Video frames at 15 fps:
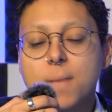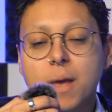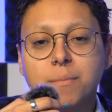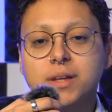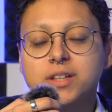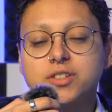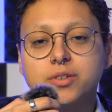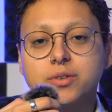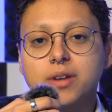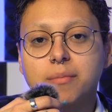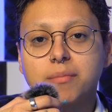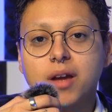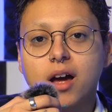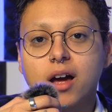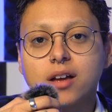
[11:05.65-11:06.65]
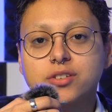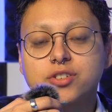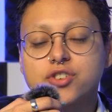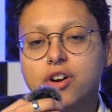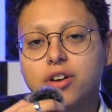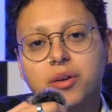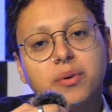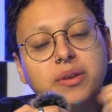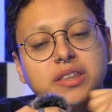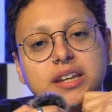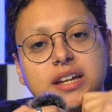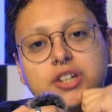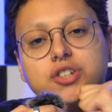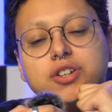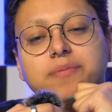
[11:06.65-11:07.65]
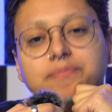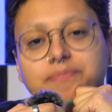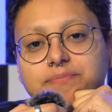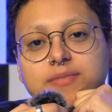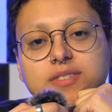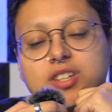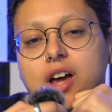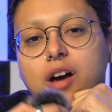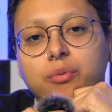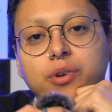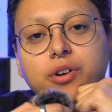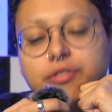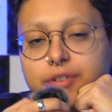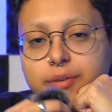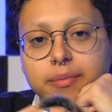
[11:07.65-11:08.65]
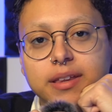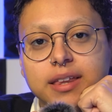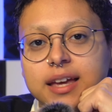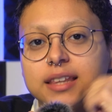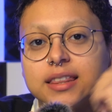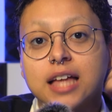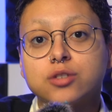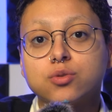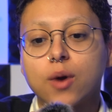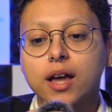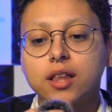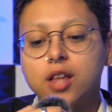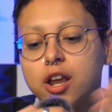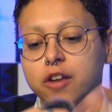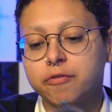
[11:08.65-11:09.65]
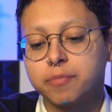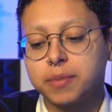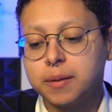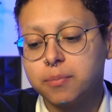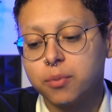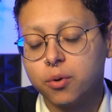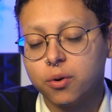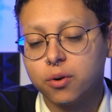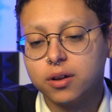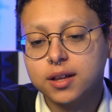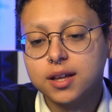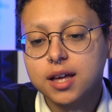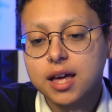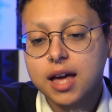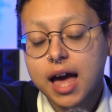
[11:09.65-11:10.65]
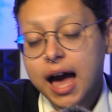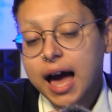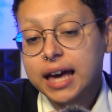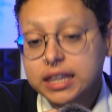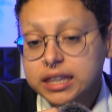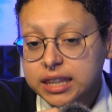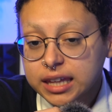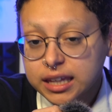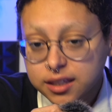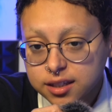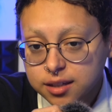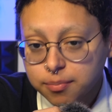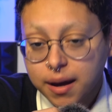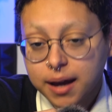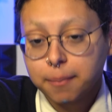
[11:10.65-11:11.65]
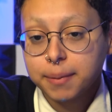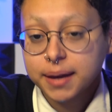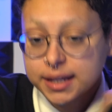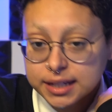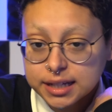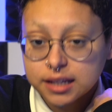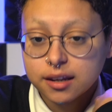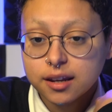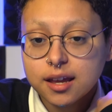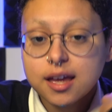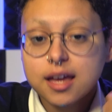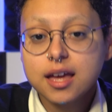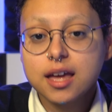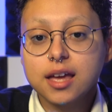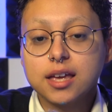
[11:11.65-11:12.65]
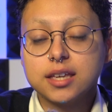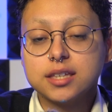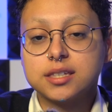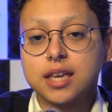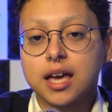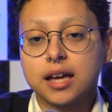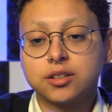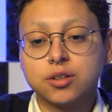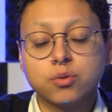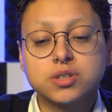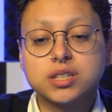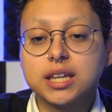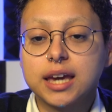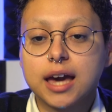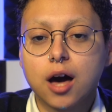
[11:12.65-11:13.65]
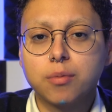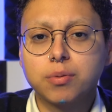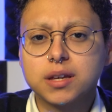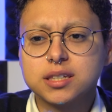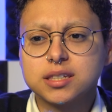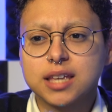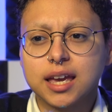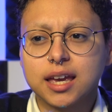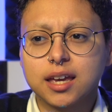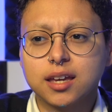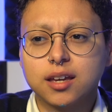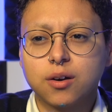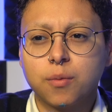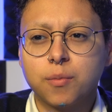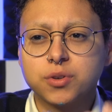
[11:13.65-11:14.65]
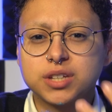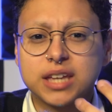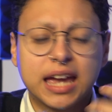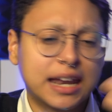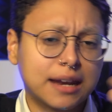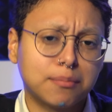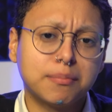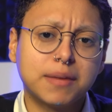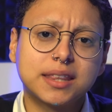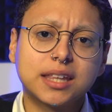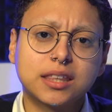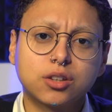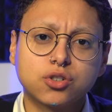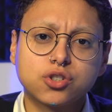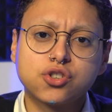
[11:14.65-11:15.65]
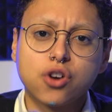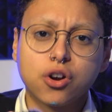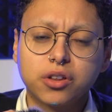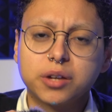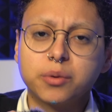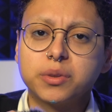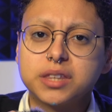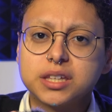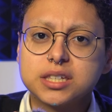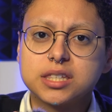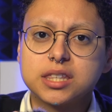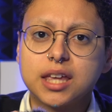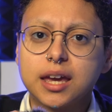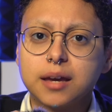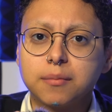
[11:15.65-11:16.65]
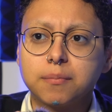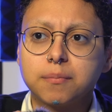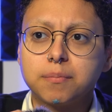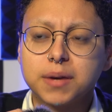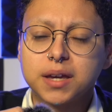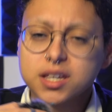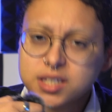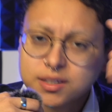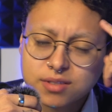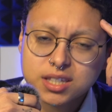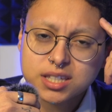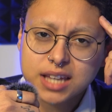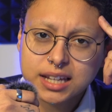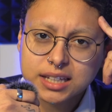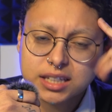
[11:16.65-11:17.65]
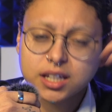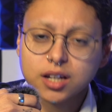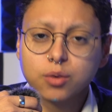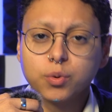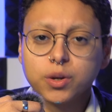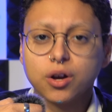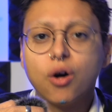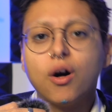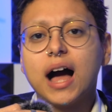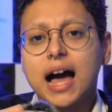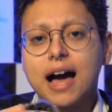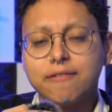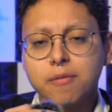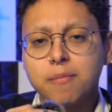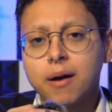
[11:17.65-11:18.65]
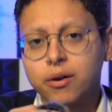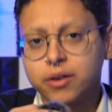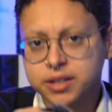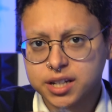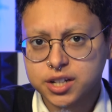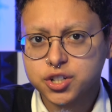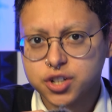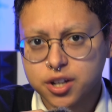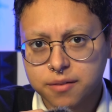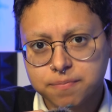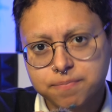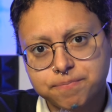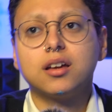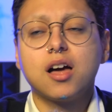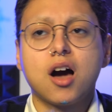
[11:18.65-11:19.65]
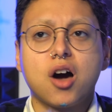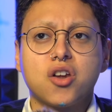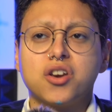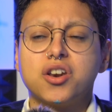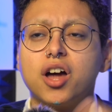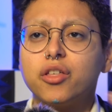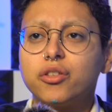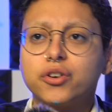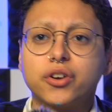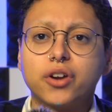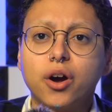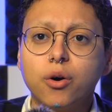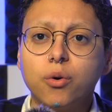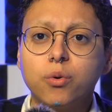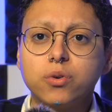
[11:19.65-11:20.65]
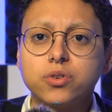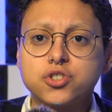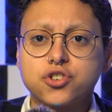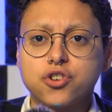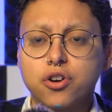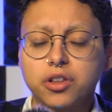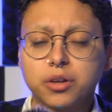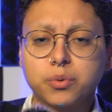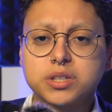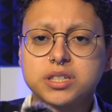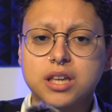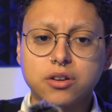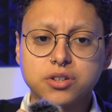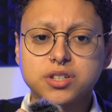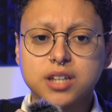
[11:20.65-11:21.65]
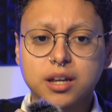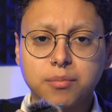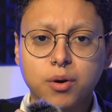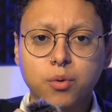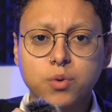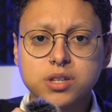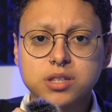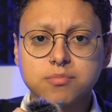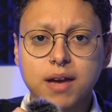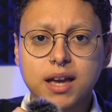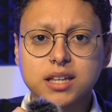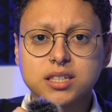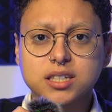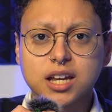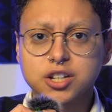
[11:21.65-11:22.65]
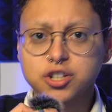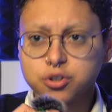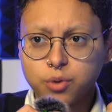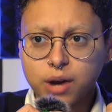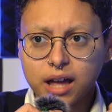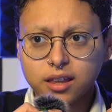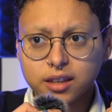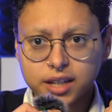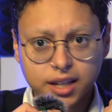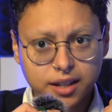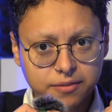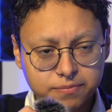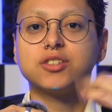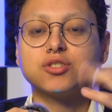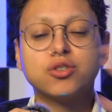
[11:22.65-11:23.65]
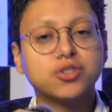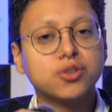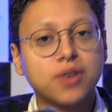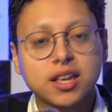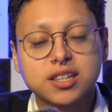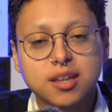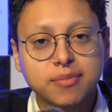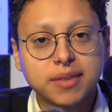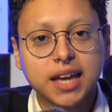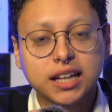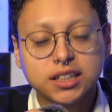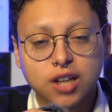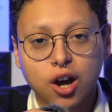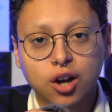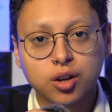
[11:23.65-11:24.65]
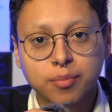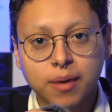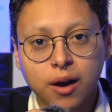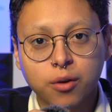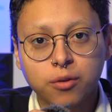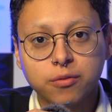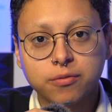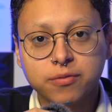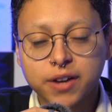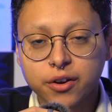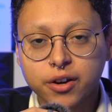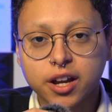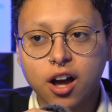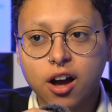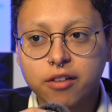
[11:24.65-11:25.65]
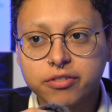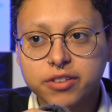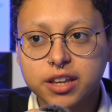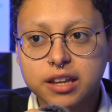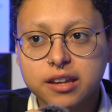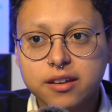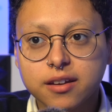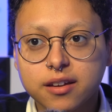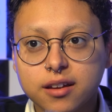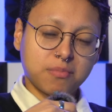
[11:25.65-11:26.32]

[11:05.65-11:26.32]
I'm like, dude, I'm not struggling with addiction. It's not real for me. Like, that's why a lot of people, I think, my opinion is that don't seek help, because they almost can't admit that they're struggling with this thing because of this idea we all have about addiction. On another note, struggling with self-stigma was my sexuality. It's also not something I talk about very often.